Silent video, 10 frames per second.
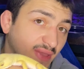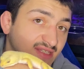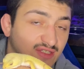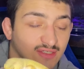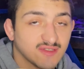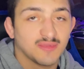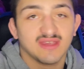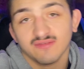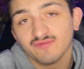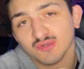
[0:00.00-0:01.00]
Based on some of
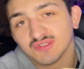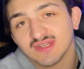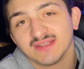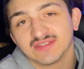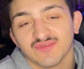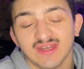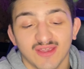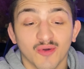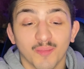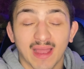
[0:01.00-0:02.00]
the info in today's
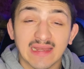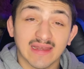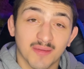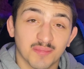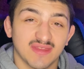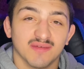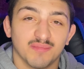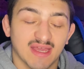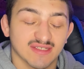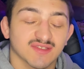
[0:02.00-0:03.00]
video, might not be the
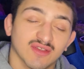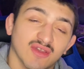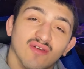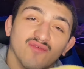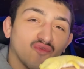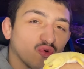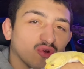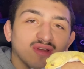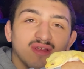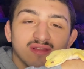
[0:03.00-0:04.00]
best
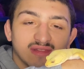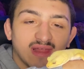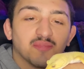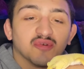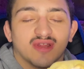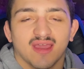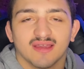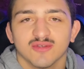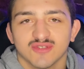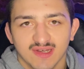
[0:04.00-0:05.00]
for leopard
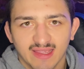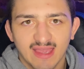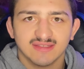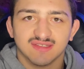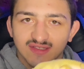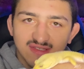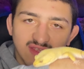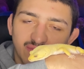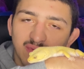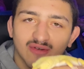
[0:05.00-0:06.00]
geckos. And again, since
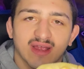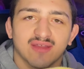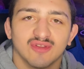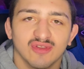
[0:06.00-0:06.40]
they've been around the